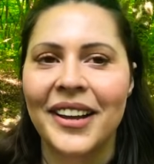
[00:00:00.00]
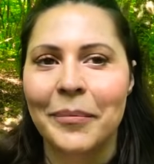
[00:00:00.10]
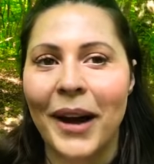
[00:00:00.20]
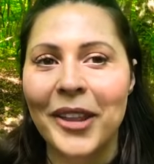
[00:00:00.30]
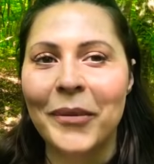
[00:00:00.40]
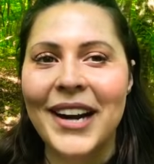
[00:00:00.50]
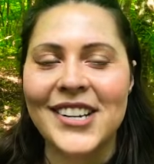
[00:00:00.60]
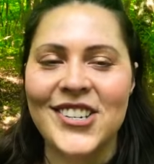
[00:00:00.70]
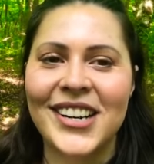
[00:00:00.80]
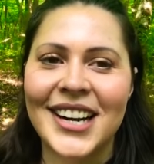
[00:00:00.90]
By the way,
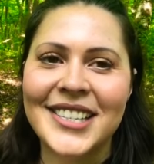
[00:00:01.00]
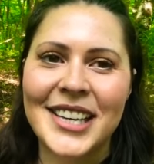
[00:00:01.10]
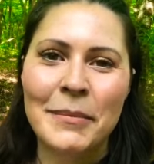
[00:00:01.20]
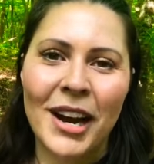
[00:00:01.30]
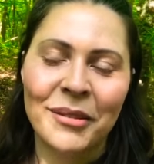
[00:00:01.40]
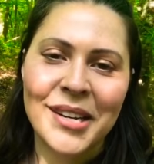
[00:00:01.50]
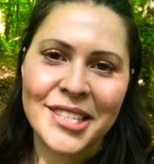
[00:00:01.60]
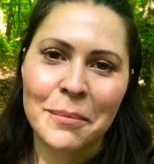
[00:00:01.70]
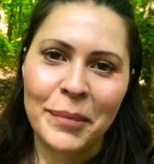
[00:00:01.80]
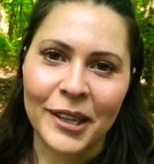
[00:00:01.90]
did you guys see my
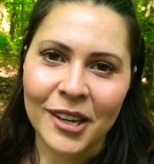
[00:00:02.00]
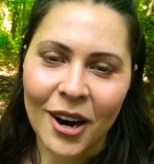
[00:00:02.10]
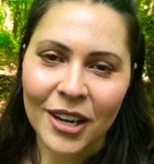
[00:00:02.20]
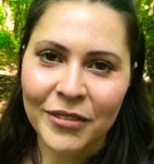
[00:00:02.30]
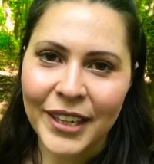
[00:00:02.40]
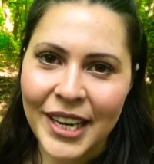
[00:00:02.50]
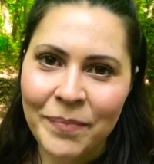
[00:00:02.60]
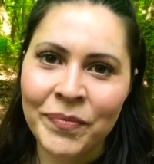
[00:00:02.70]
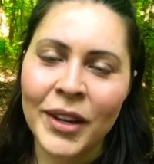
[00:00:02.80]
recent pick a card reading